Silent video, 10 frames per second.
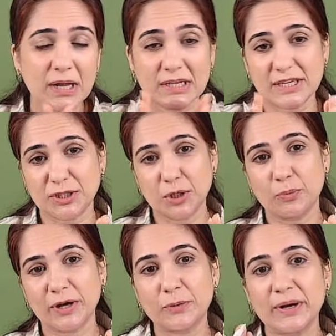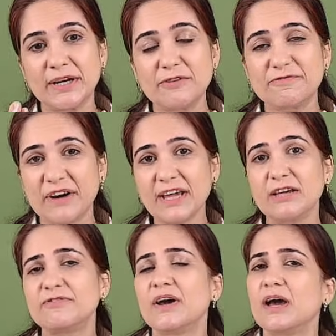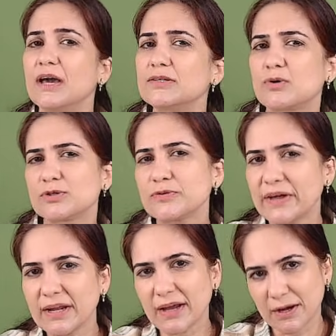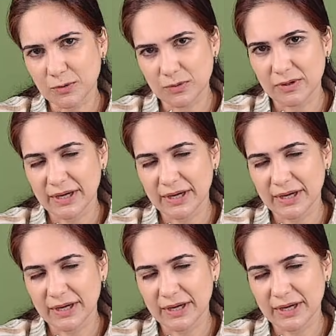section 125 is also very narrow